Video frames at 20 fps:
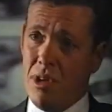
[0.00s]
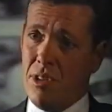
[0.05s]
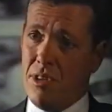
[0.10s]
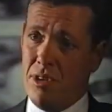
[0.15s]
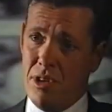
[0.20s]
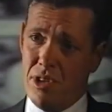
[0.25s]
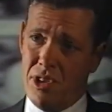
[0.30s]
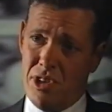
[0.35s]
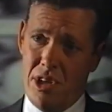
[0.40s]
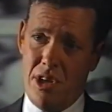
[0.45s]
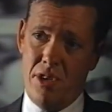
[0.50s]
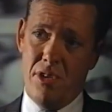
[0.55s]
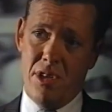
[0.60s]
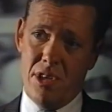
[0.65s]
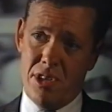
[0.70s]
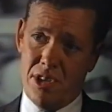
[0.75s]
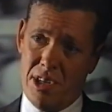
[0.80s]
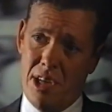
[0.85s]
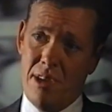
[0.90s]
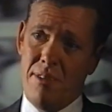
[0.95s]
There are
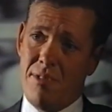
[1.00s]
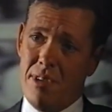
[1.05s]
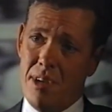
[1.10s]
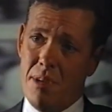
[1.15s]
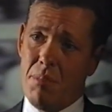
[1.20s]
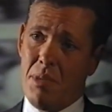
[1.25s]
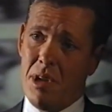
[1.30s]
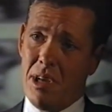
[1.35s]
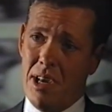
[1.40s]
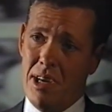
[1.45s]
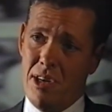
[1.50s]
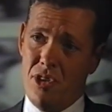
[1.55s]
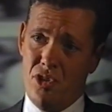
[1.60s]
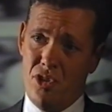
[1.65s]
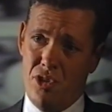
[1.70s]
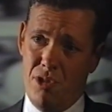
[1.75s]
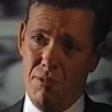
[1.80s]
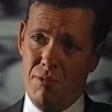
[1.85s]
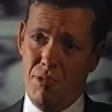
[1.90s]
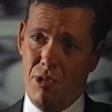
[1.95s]
serious safety
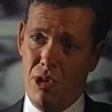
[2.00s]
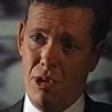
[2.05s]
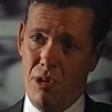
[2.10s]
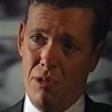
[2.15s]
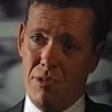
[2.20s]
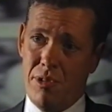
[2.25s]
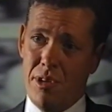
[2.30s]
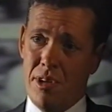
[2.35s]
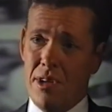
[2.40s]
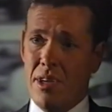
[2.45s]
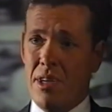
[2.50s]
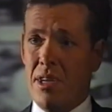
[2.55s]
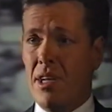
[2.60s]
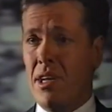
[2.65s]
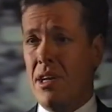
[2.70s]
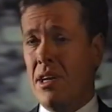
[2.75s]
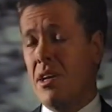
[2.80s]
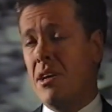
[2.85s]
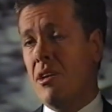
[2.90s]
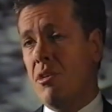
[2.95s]
implications involved.
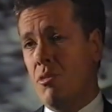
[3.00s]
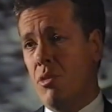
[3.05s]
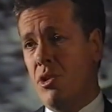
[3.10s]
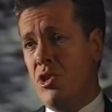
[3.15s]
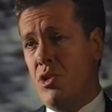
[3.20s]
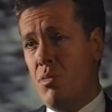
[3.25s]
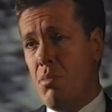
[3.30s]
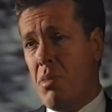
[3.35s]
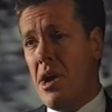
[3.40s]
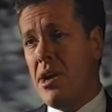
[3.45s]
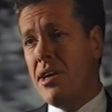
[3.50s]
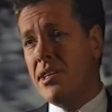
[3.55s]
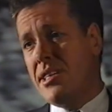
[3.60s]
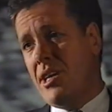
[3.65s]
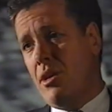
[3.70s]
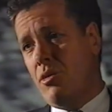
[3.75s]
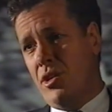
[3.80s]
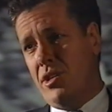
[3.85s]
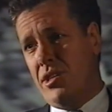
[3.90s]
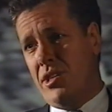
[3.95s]
When you buy a
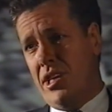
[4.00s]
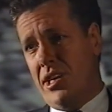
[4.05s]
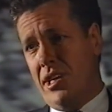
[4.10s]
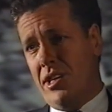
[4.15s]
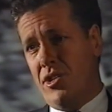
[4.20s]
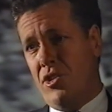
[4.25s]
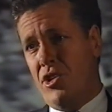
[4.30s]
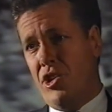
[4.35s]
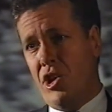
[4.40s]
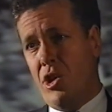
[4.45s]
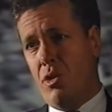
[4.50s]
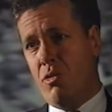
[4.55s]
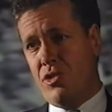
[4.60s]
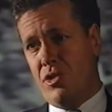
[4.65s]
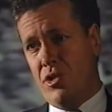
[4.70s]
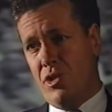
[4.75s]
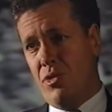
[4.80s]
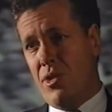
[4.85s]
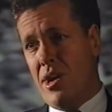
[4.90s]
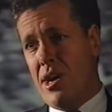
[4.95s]
touted ticket and you go to
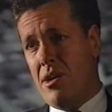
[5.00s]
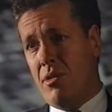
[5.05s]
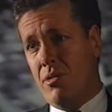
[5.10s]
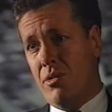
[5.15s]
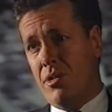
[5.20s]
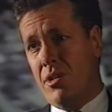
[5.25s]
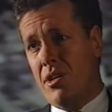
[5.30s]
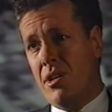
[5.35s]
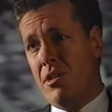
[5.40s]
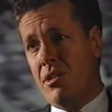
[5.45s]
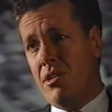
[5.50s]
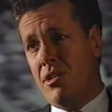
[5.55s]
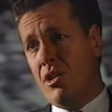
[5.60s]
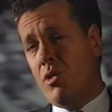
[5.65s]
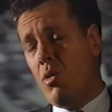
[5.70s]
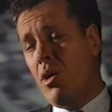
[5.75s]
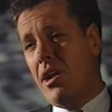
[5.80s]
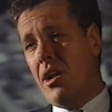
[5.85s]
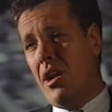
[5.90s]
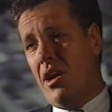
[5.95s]
the ground, you
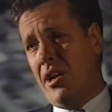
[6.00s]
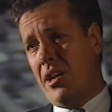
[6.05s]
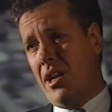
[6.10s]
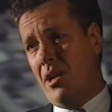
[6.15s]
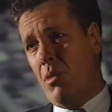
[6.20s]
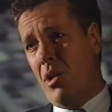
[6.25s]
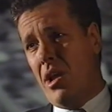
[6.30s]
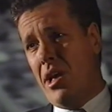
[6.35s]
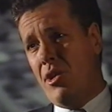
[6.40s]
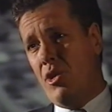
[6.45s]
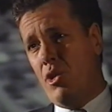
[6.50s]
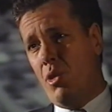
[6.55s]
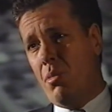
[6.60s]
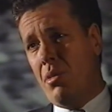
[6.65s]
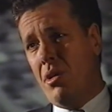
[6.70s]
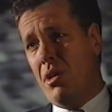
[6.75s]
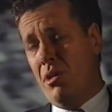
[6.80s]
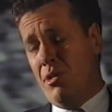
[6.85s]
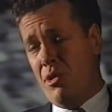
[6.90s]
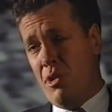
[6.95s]
quite likely will end up
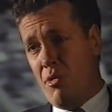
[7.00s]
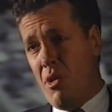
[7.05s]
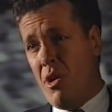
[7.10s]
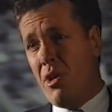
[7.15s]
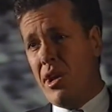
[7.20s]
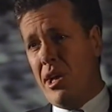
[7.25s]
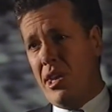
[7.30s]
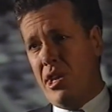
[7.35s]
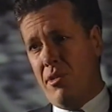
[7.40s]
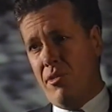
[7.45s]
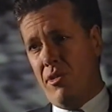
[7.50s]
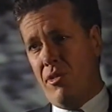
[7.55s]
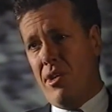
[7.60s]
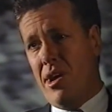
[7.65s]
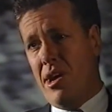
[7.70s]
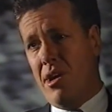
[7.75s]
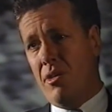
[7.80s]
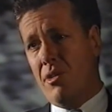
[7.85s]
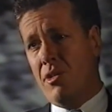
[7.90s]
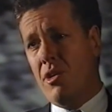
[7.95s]
at the wrong end of the
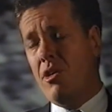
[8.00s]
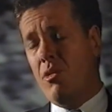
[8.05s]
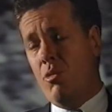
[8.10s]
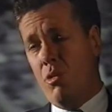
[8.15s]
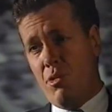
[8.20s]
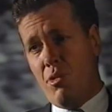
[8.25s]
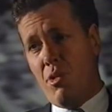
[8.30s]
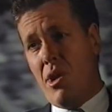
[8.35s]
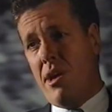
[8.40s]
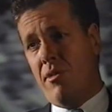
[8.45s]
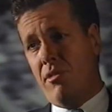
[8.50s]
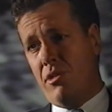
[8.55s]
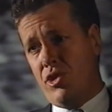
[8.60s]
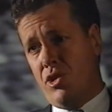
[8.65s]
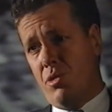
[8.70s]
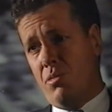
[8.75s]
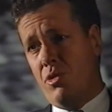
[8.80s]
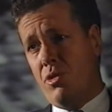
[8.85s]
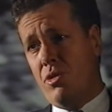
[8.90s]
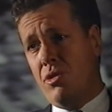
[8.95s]
ground with rival
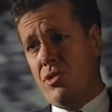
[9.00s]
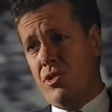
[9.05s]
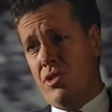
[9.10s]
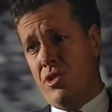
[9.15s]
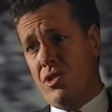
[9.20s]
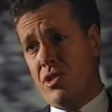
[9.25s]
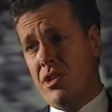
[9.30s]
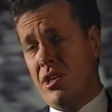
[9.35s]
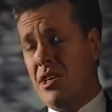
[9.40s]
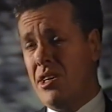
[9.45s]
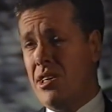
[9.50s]
supporters.